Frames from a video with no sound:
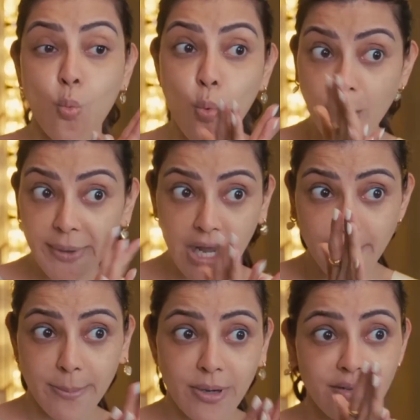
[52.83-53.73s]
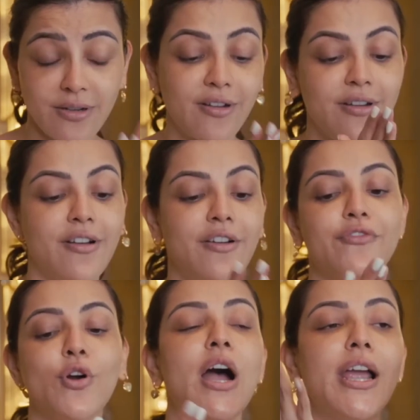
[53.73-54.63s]
warm it up
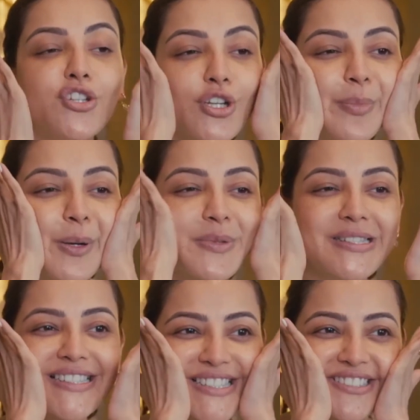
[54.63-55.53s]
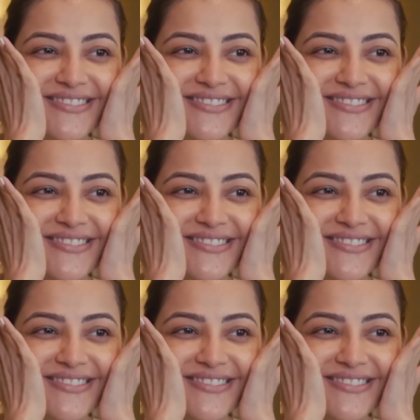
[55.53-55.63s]
for hygiene purposes.